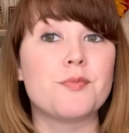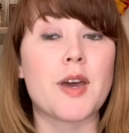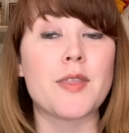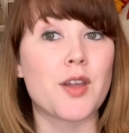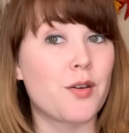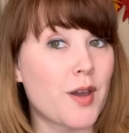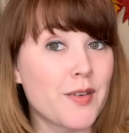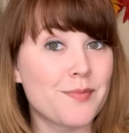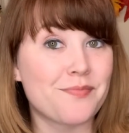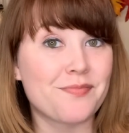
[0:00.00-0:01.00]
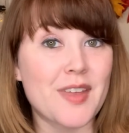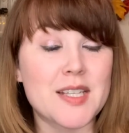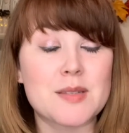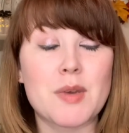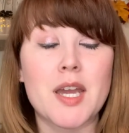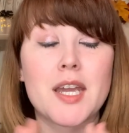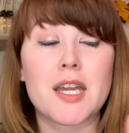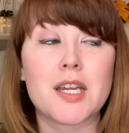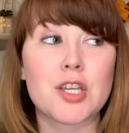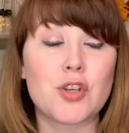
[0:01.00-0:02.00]
There you have it. That's
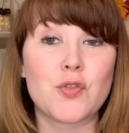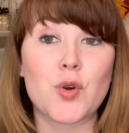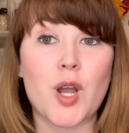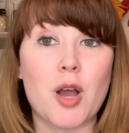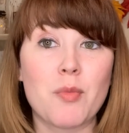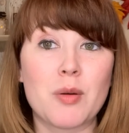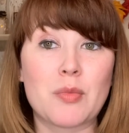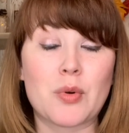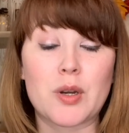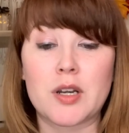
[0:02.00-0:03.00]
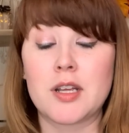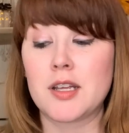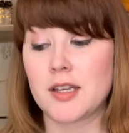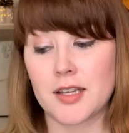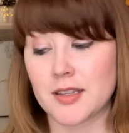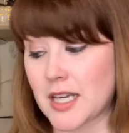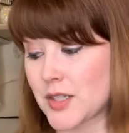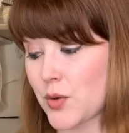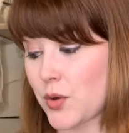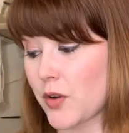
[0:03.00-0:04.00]
my Q4 Kanban board.
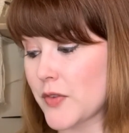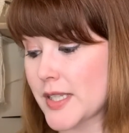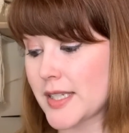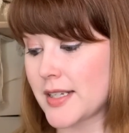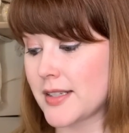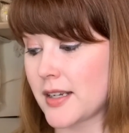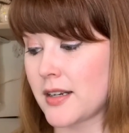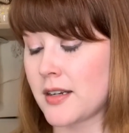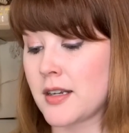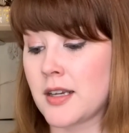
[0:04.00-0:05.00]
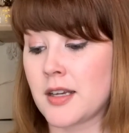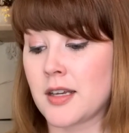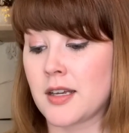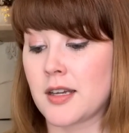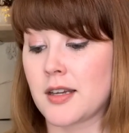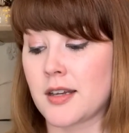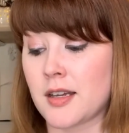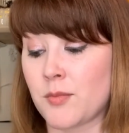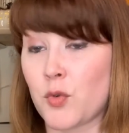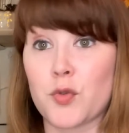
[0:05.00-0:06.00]
Last quarter of the season,
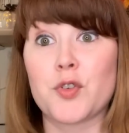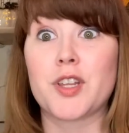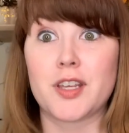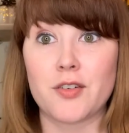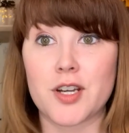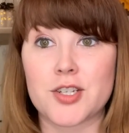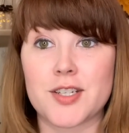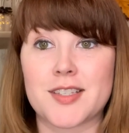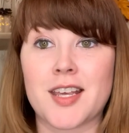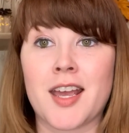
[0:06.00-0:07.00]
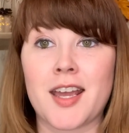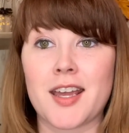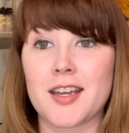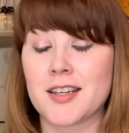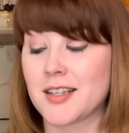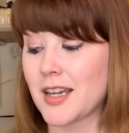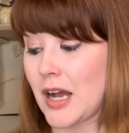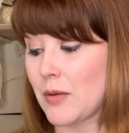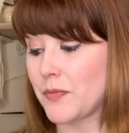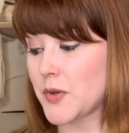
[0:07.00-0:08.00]
or for the year, I should say.
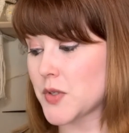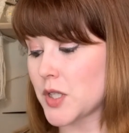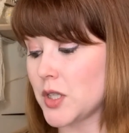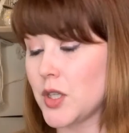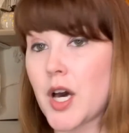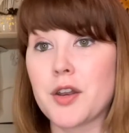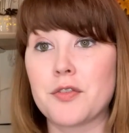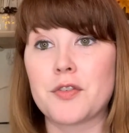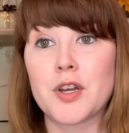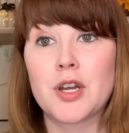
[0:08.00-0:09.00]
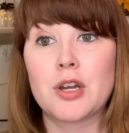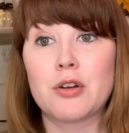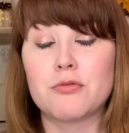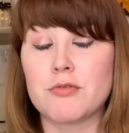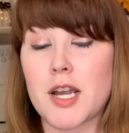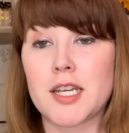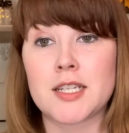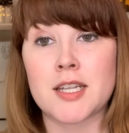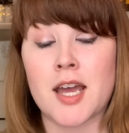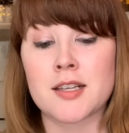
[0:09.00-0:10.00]
There's a lot of
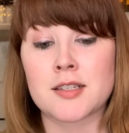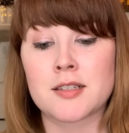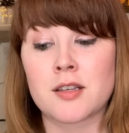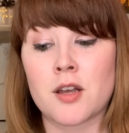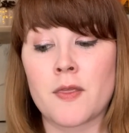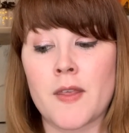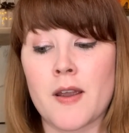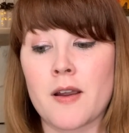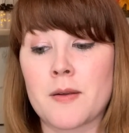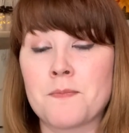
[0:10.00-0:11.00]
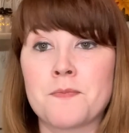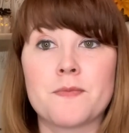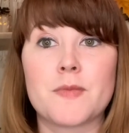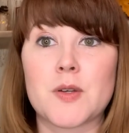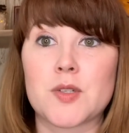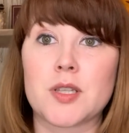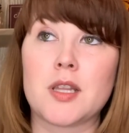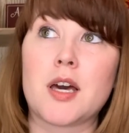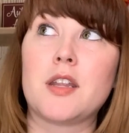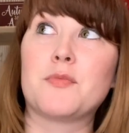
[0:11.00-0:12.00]
writing tasks on there. There's a
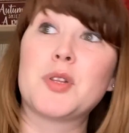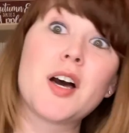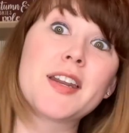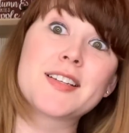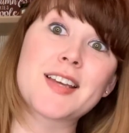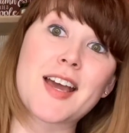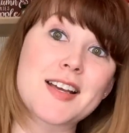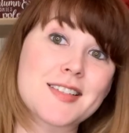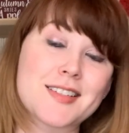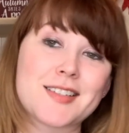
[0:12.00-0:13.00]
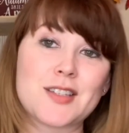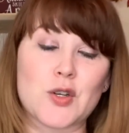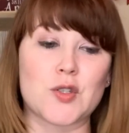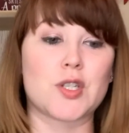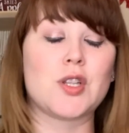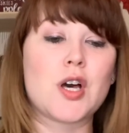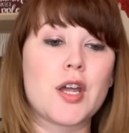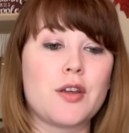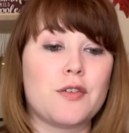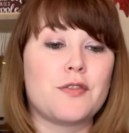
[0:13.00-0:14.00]
lot of plotting tasks. There's a
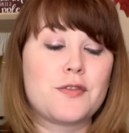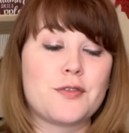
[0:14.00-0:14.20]
lot of